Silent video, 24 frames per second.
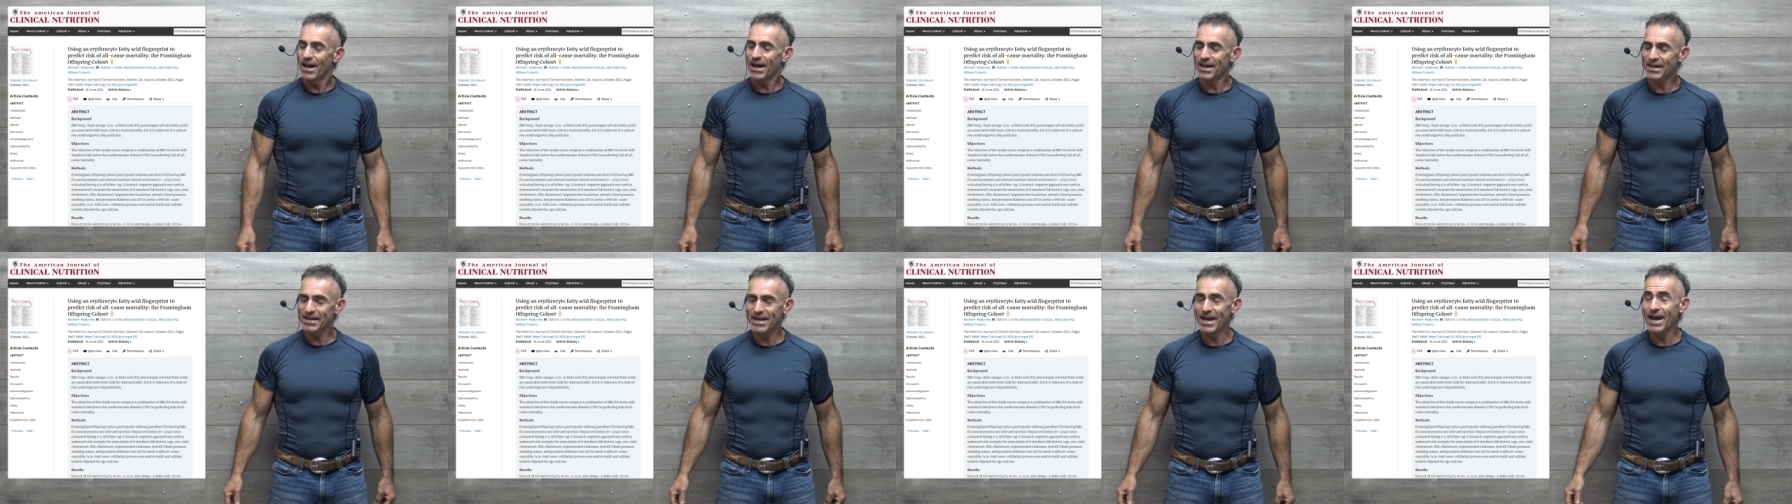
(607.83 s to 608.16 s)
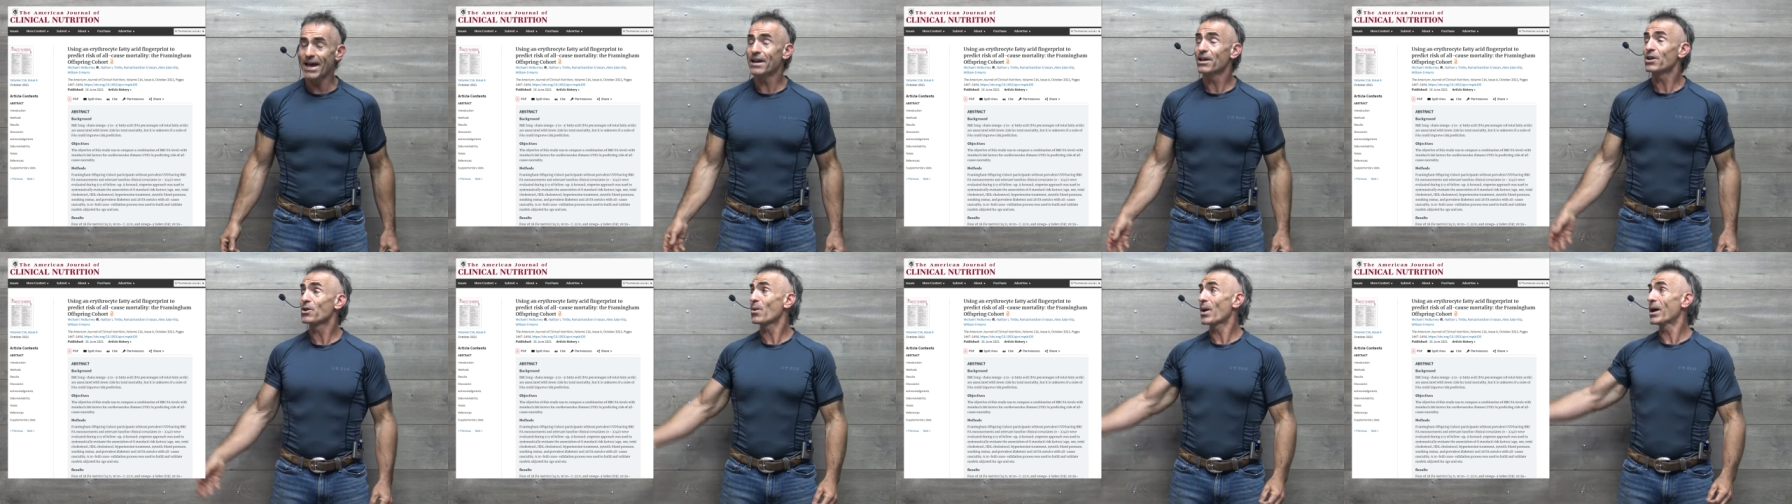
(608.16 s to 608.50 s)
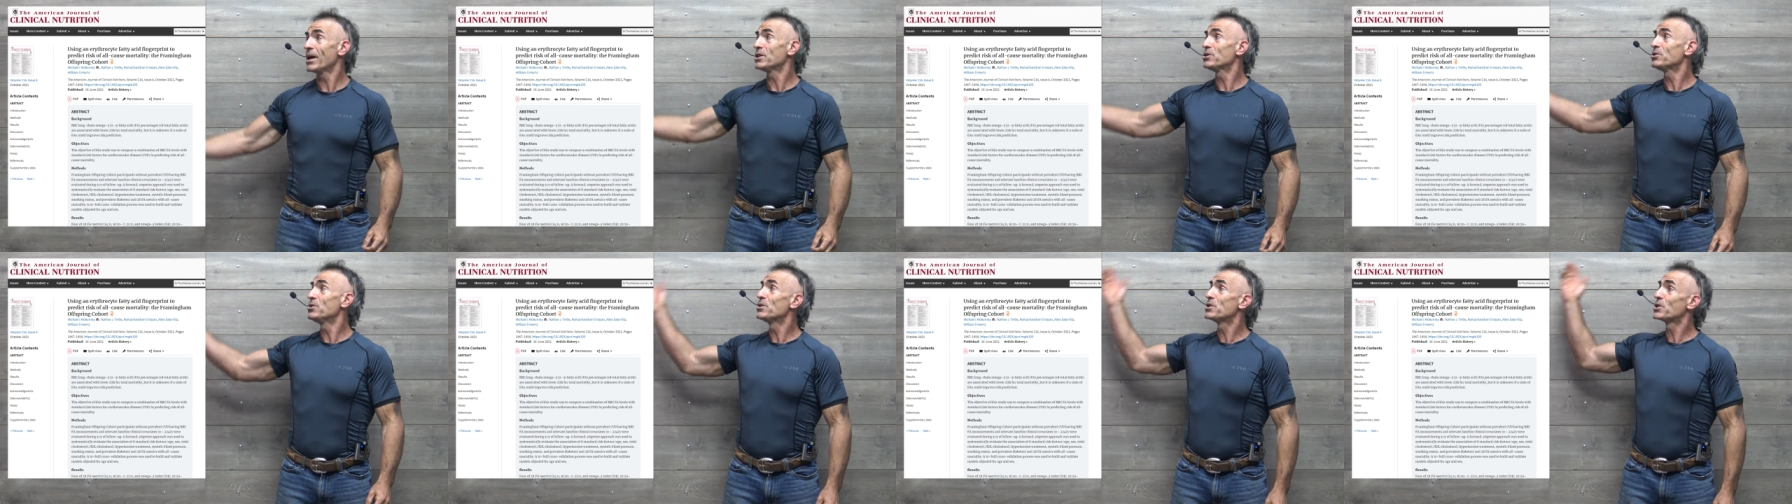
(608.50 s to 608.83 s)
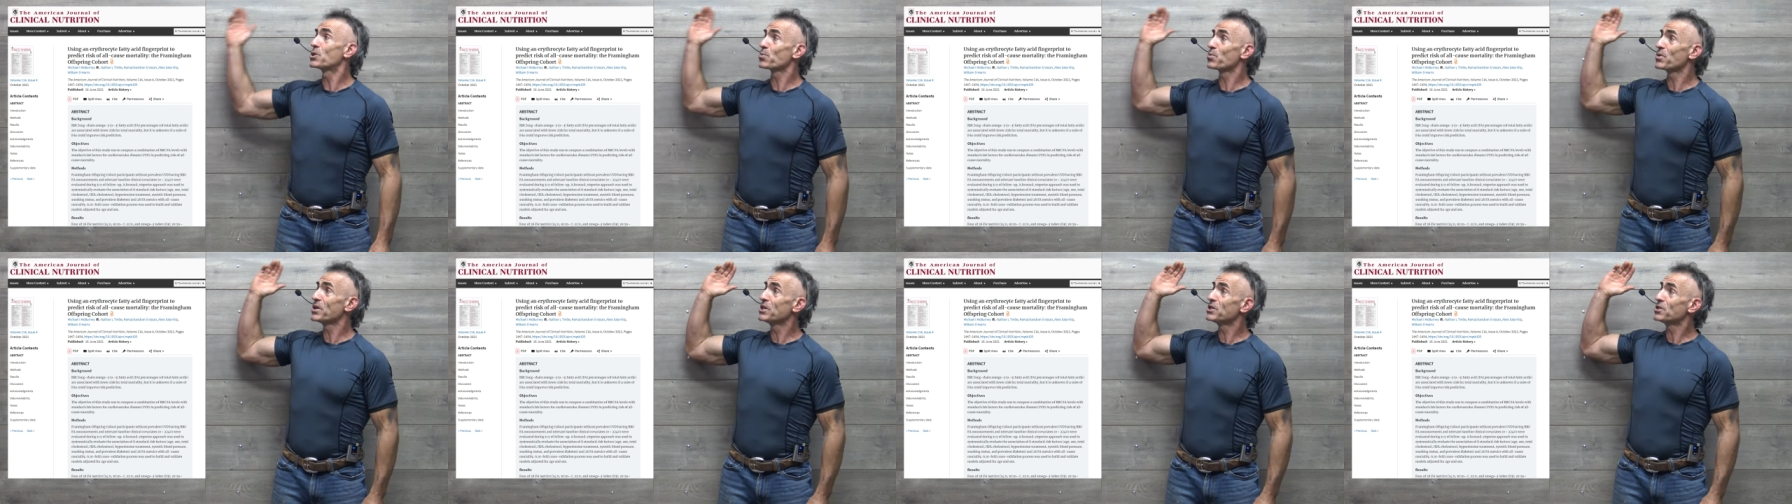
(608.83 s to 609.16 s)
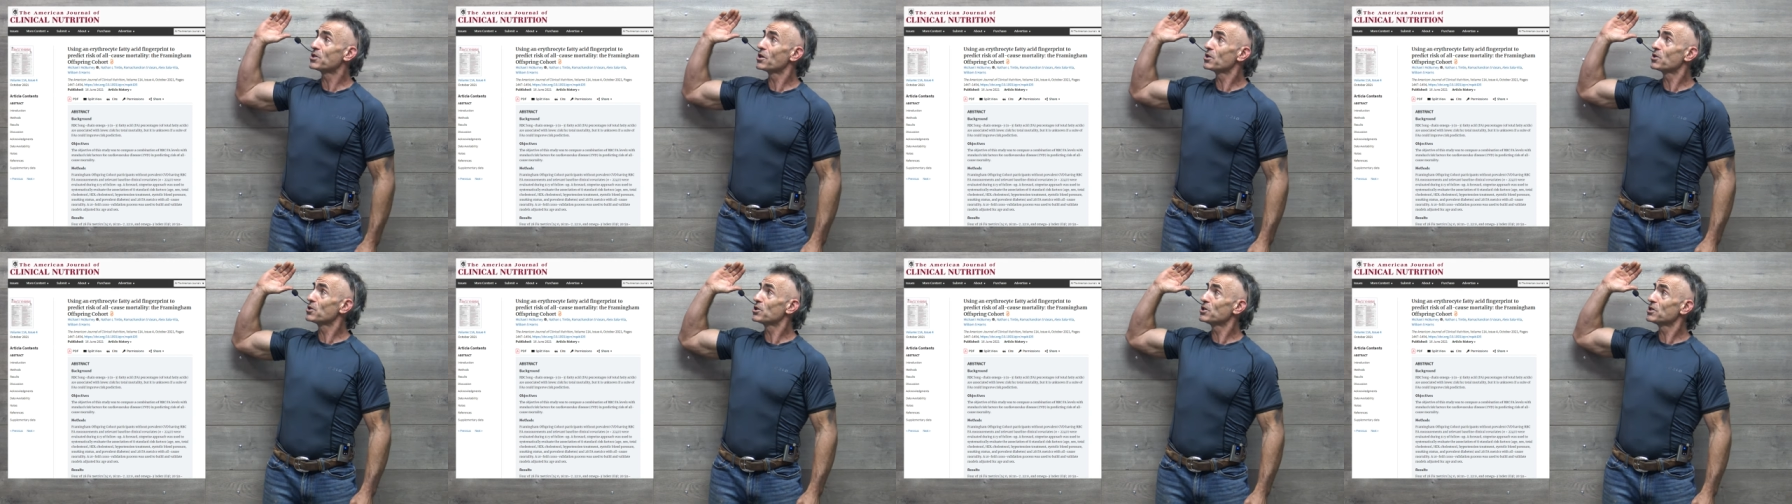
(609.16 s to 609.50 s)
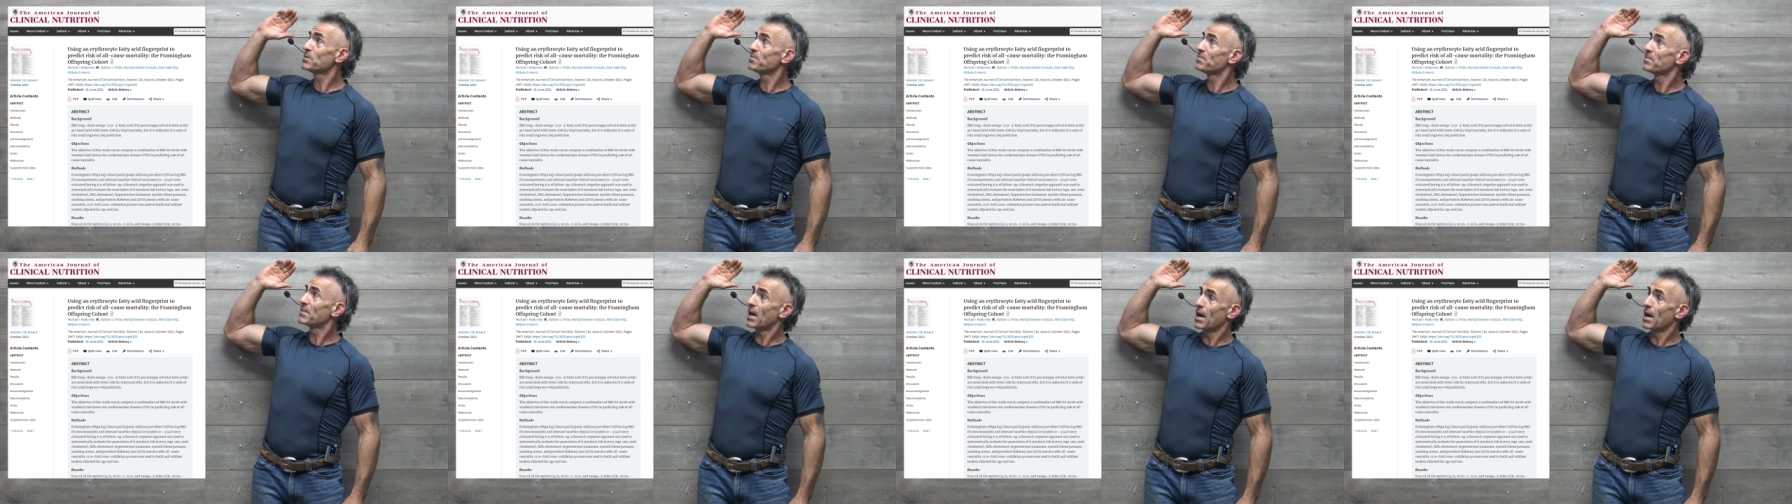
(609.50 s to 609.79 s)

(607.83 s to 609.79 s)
Again, gratitude to the researchers.